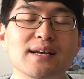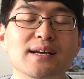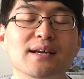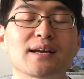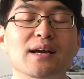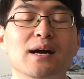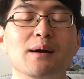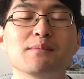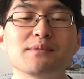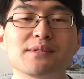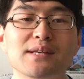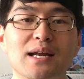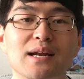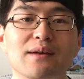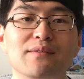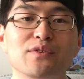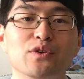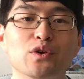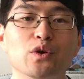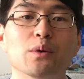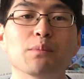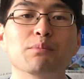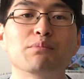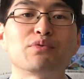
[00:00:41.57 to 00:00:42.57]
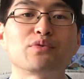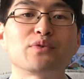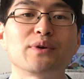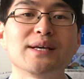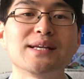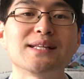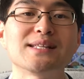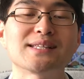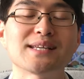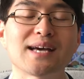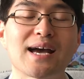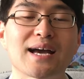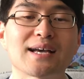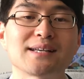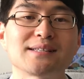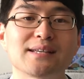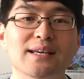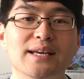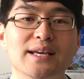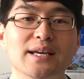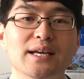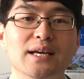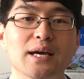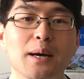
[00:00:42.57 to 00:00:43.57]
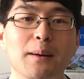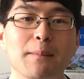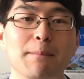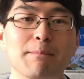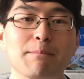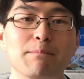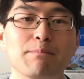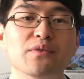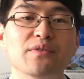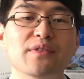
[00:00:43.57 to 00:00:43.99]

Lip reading: comes out of your pre-tax income,